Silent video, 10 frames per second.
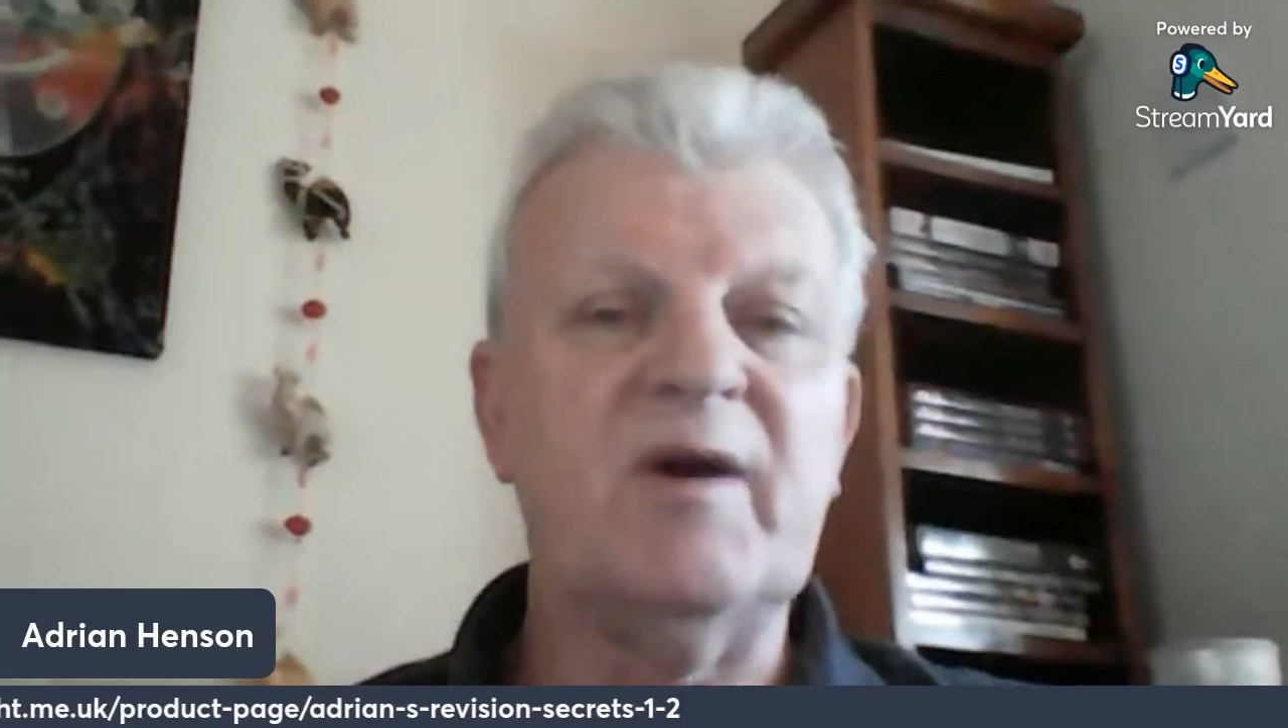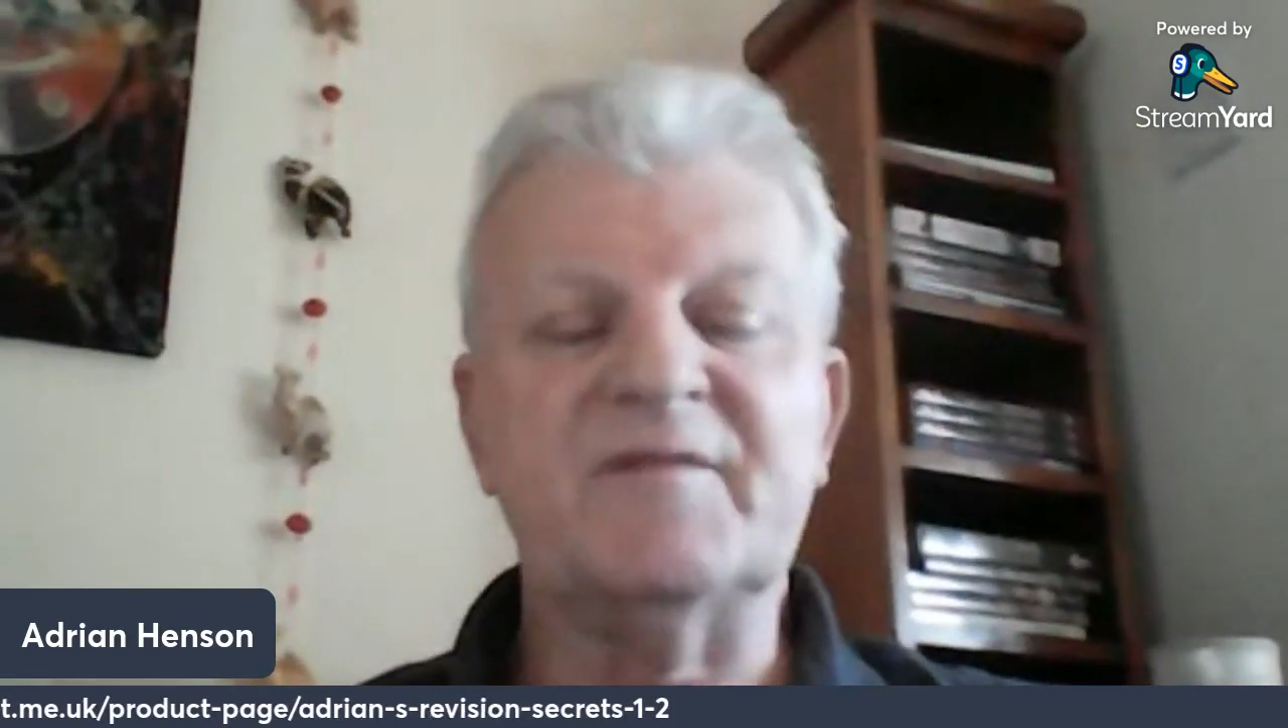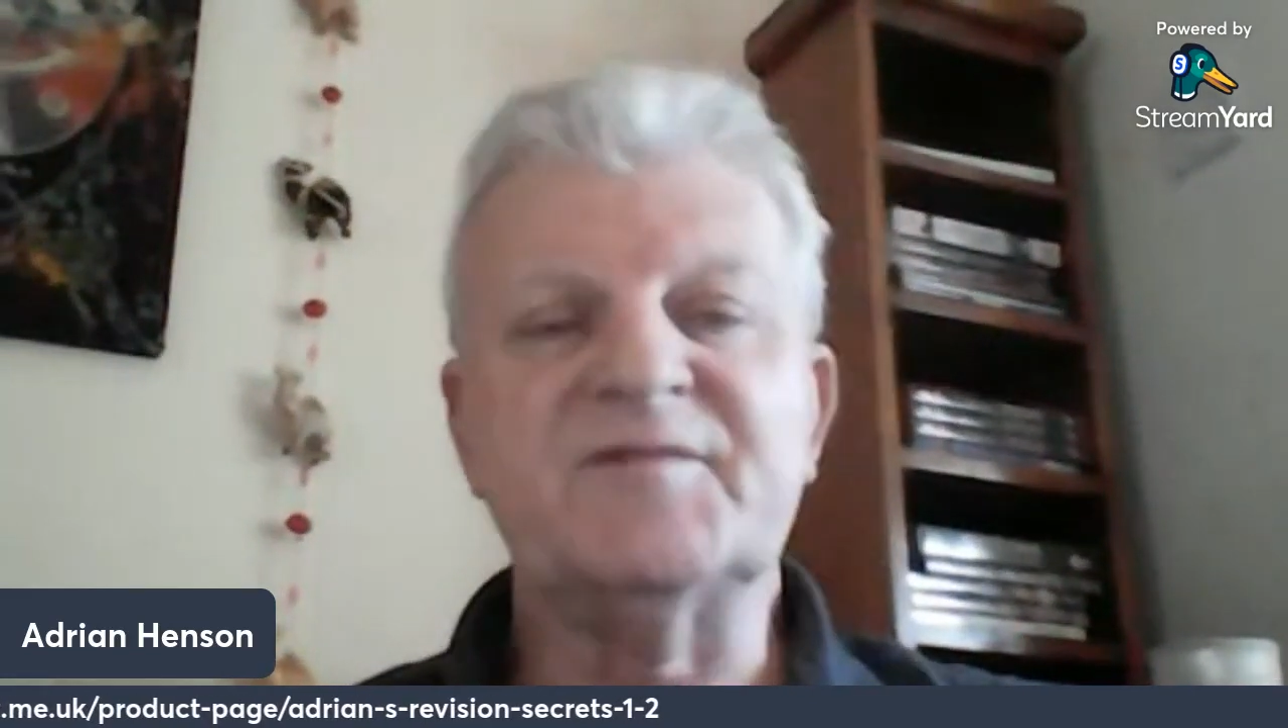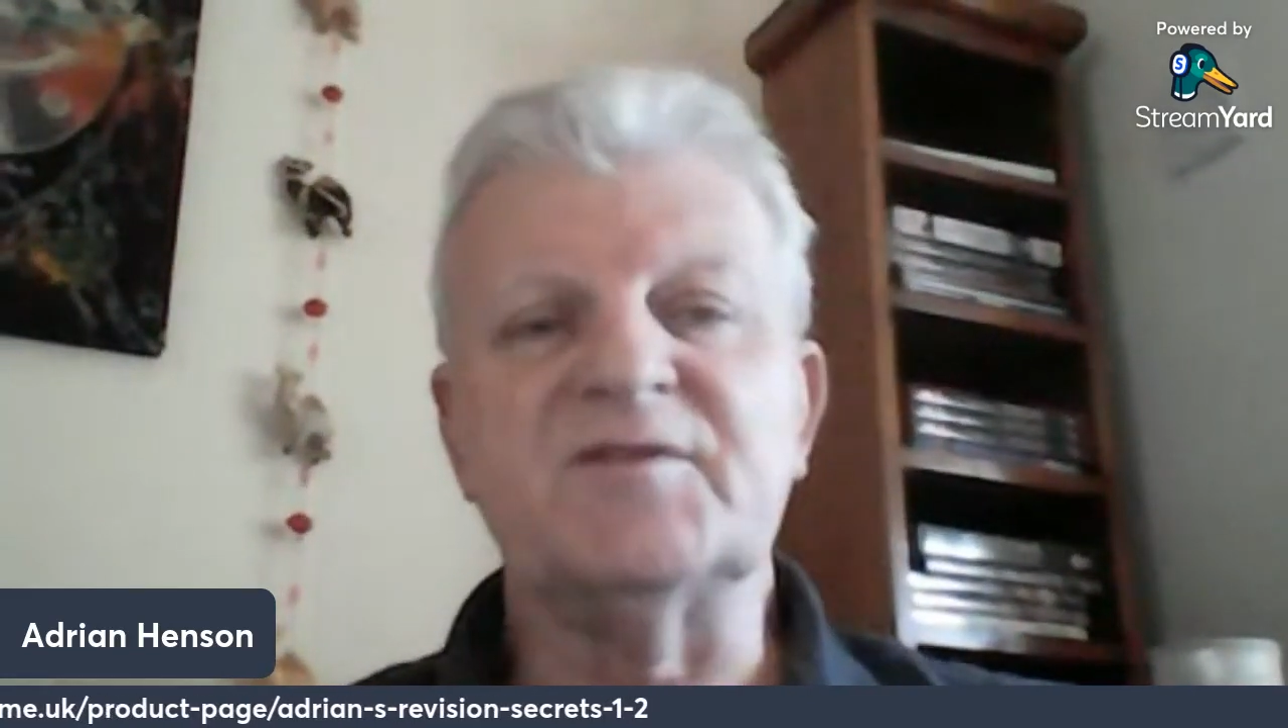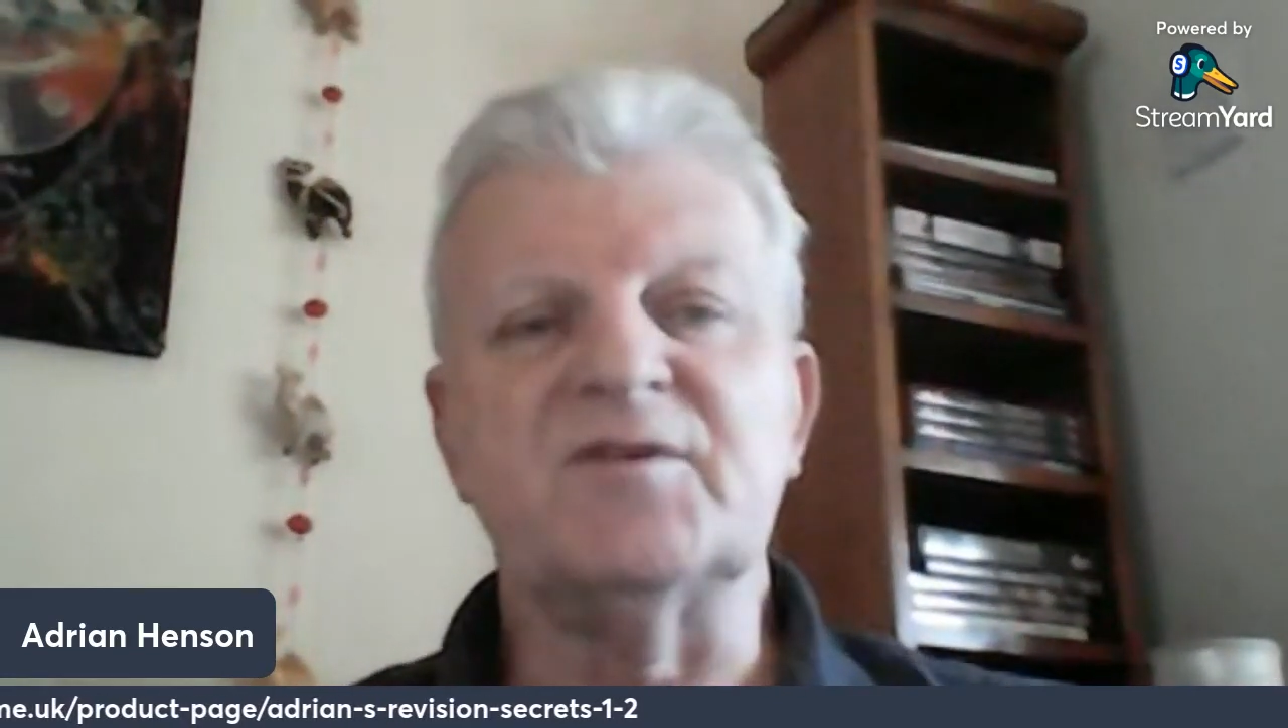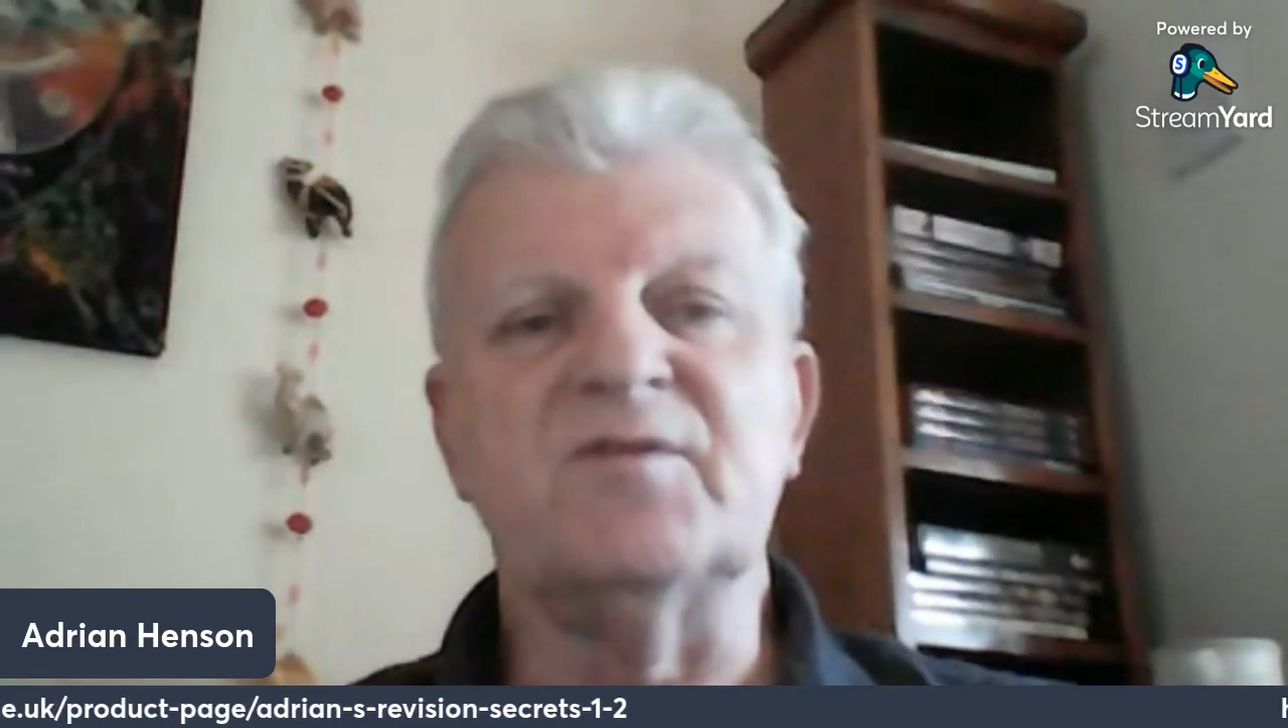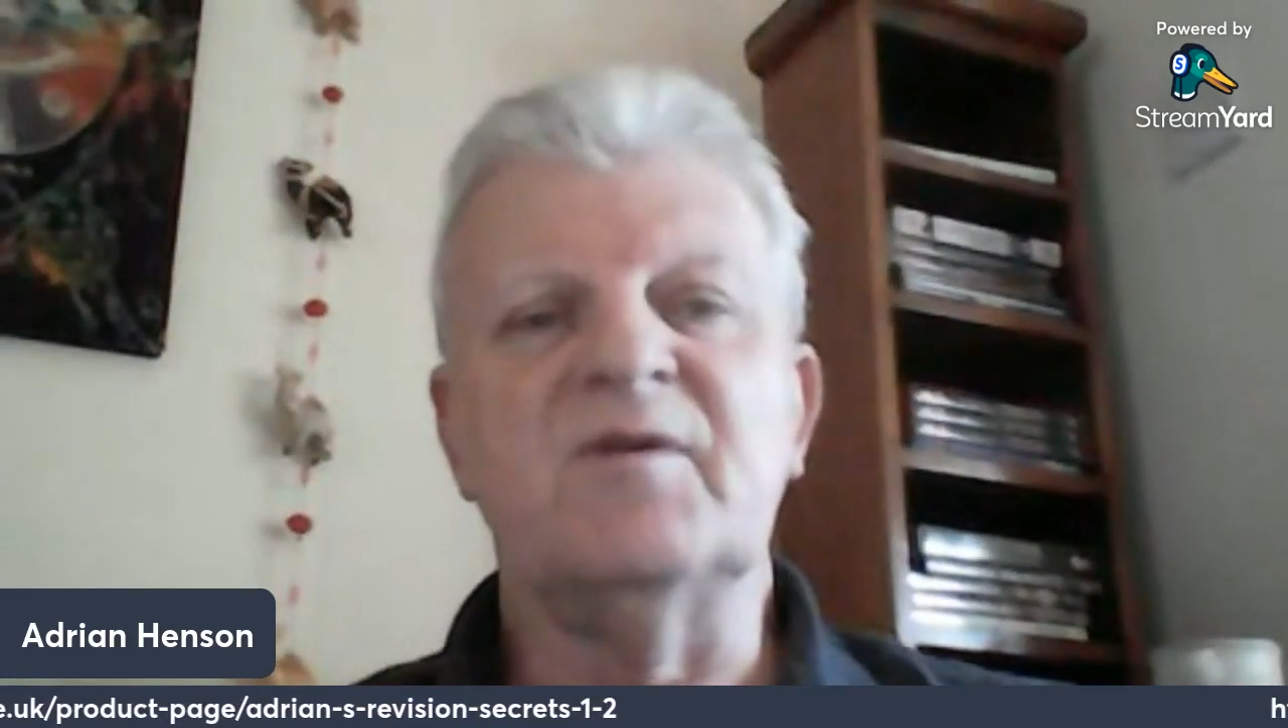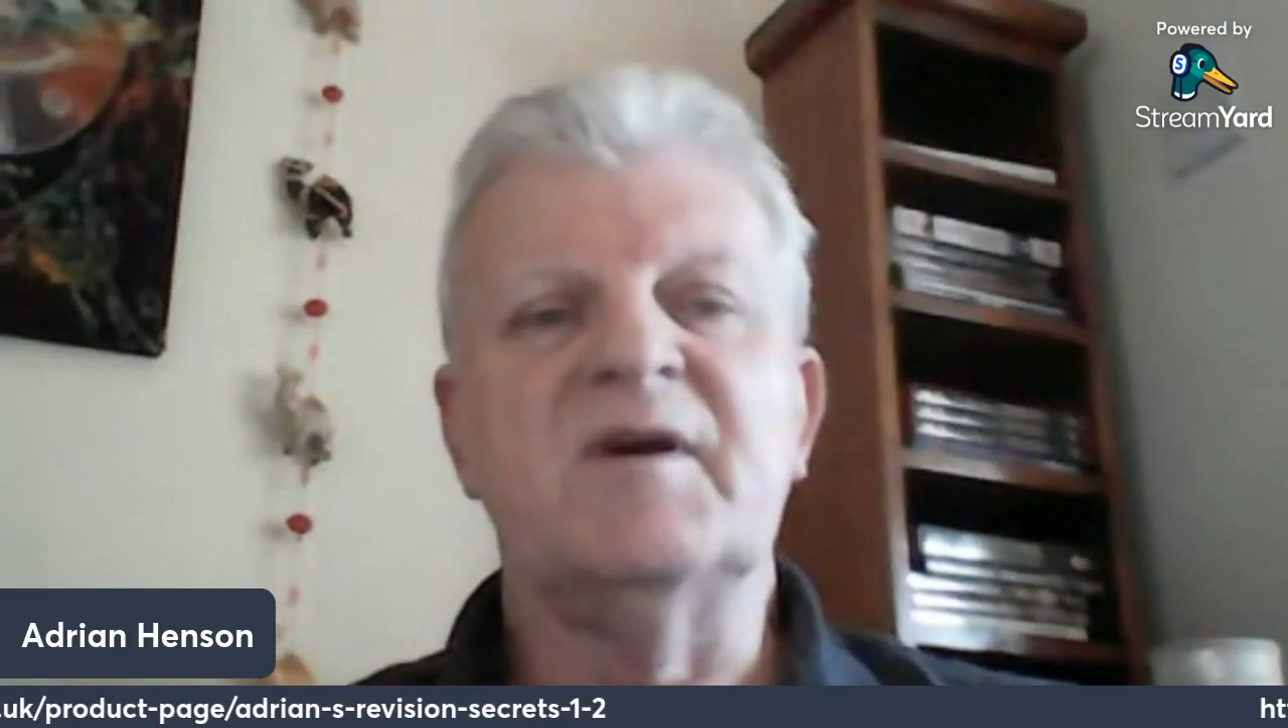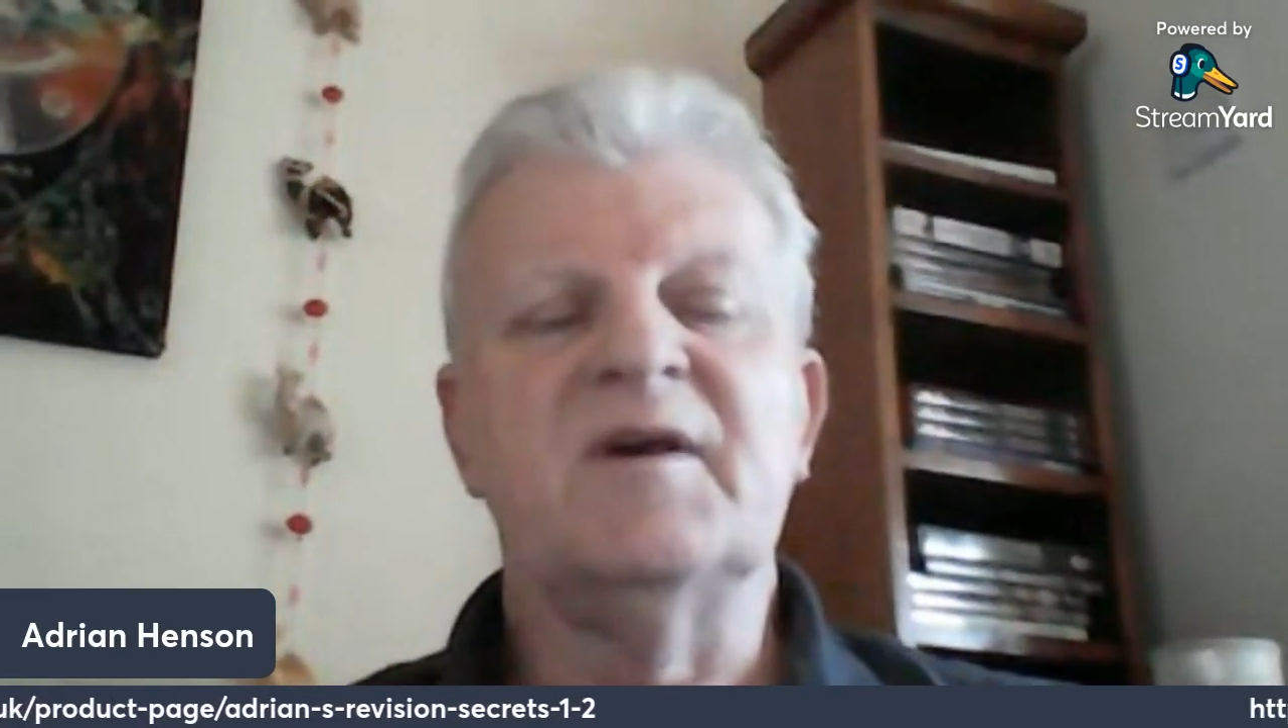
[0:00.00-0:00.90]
have to do